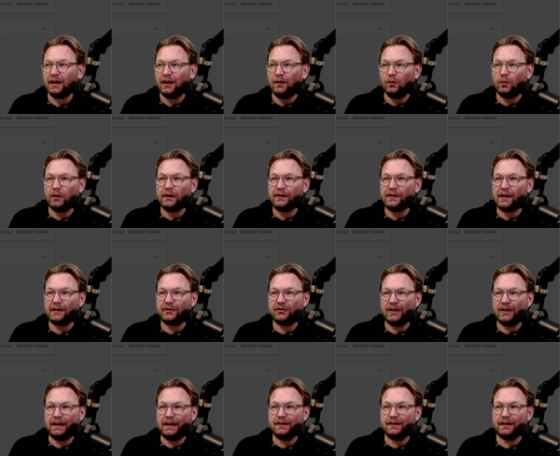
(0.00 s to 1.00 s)
will not
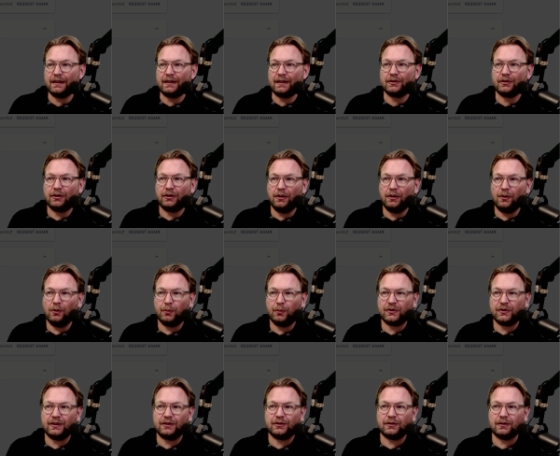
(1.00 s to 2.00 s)
change its queue
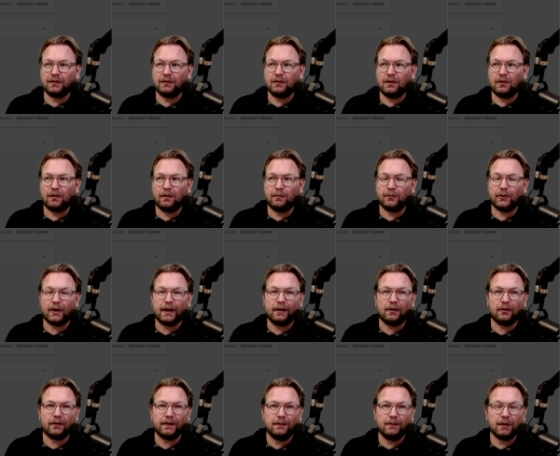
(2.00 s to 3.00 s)
position or
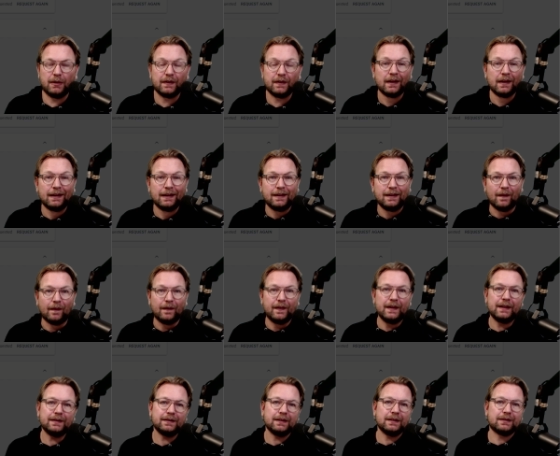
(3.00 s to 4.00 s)
priority. But
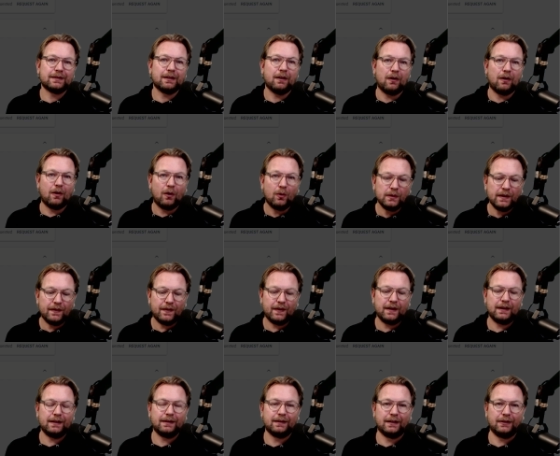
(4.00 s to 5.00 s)
this is the only
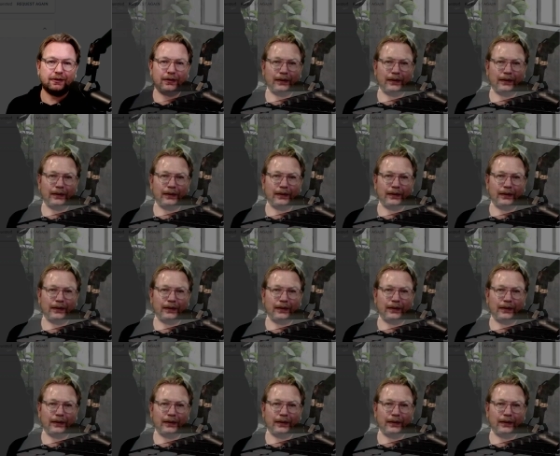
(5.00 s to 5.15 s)
thing that you